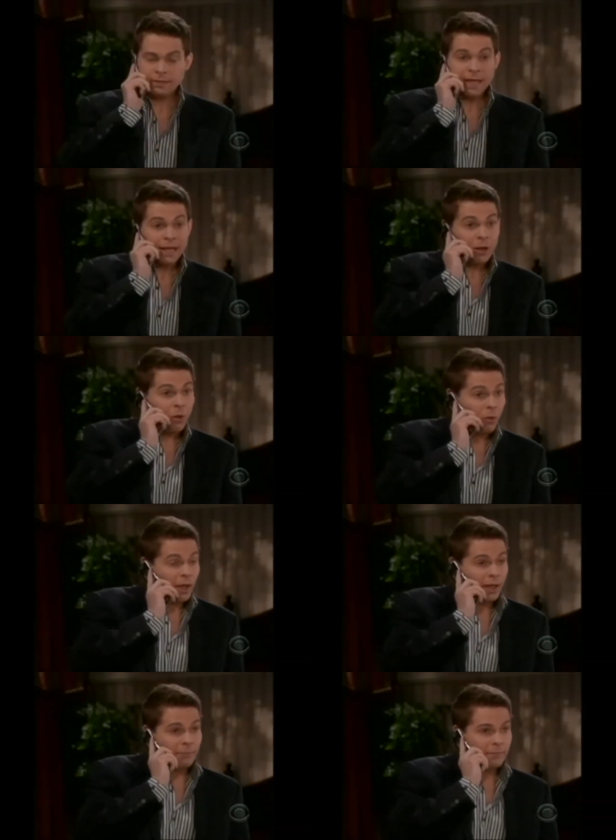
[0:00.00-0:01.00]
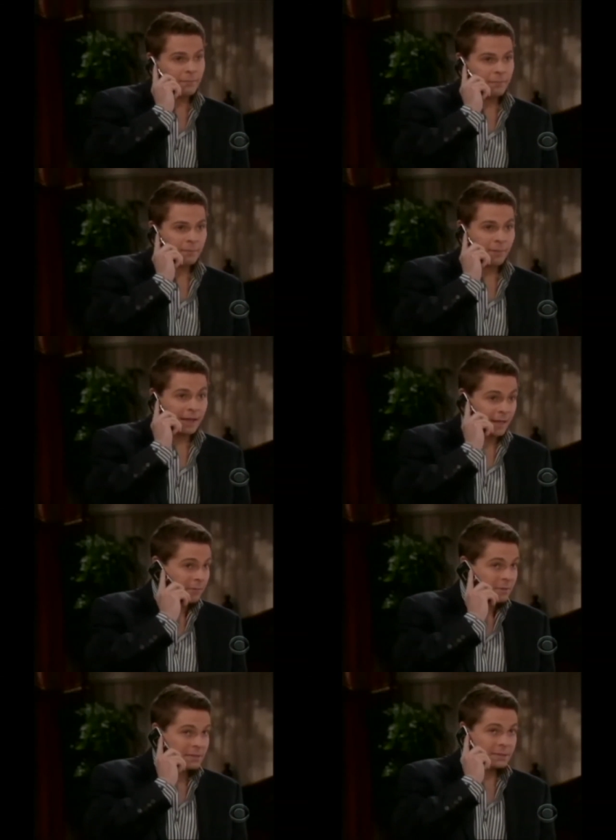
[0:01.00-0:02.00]
hello. Um, my
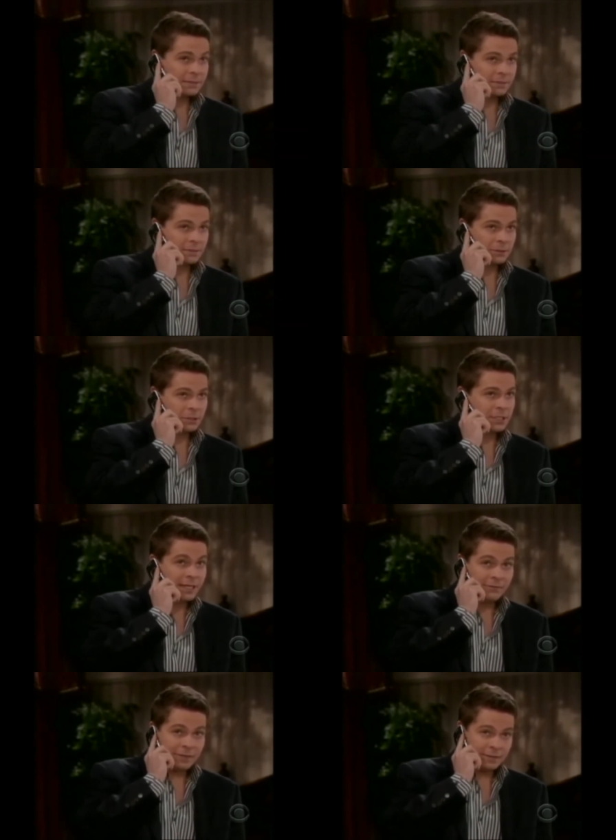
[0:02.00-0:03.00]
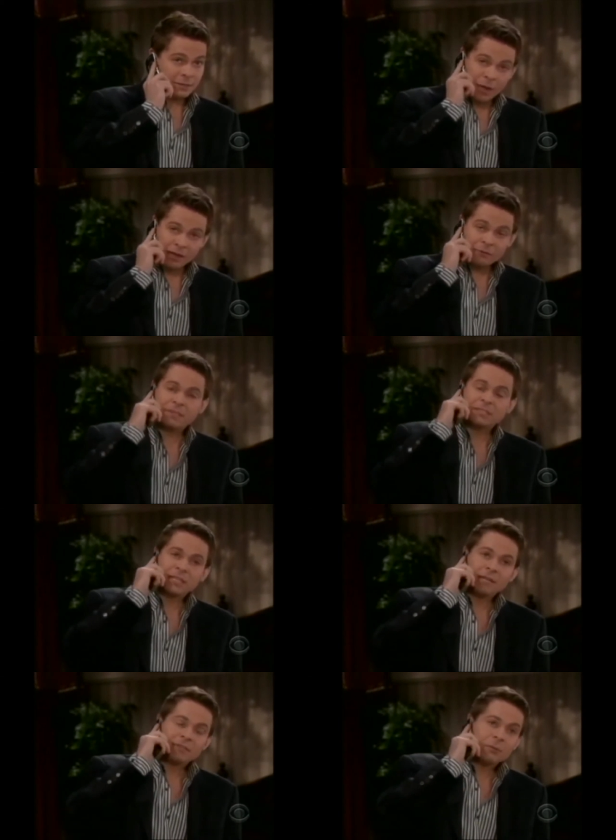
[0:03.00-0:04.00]
name is Geneva Swift, Miss
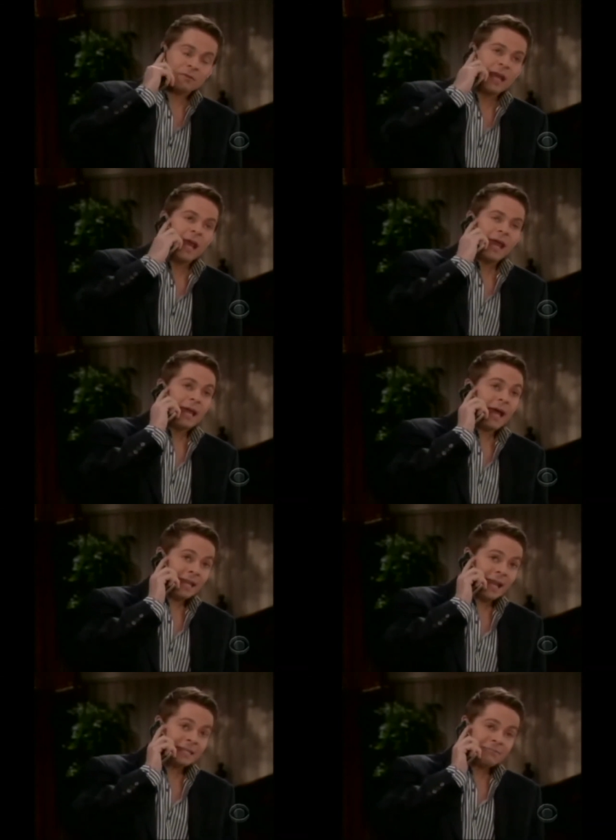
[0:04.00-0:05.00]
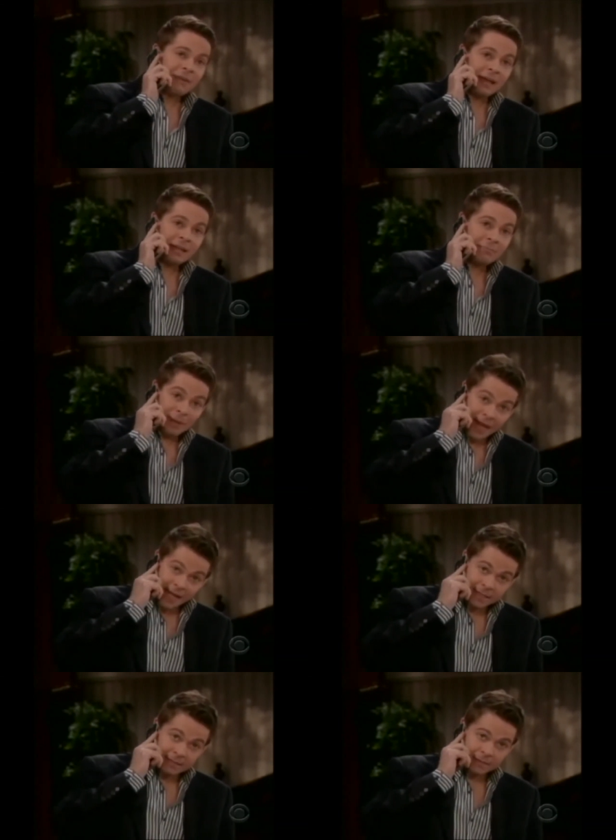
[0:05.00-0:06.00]
Geneva Swift, and I'd like to file a complaint.